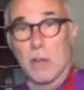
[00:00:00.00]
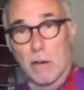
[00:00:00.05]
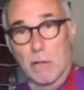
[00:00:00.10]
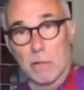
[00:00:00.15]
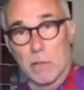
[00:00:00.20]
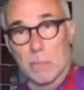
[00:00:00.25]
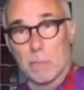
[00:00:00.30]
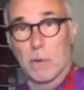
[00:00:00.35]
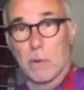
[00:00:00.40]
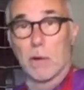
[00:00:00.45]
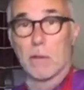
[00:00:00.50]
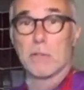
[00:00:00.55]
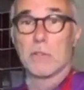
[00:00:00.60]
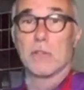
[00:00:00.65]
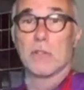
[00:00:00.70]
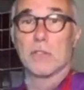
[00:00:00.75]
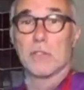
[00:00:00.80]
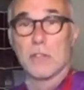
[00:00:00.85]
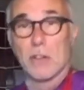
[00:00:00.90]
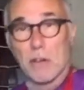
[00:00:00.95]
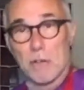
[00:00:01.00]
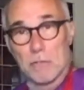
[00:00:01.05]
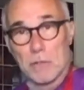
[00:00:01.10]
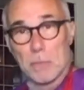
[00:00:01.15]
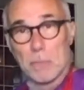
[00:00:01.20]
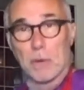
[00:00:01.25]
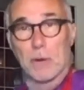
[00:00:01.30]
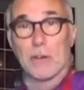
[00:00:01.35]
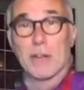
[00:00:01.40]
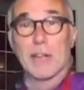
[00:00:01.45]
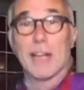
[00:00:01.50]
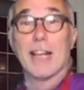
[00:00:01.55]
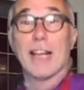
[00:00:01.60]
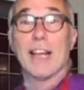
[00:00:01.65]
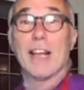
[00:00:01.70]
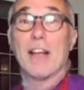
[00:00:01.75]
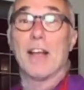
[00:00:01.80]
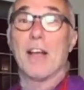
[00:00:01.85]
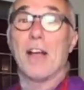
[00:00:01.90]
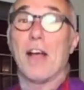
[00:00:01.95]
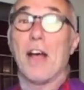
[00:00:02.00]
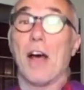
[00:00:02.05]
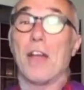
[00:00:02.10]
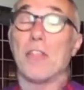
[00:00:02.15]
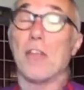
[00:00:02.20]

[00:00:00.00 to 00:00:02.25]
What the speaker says: the porridge and stirring the porridge. And the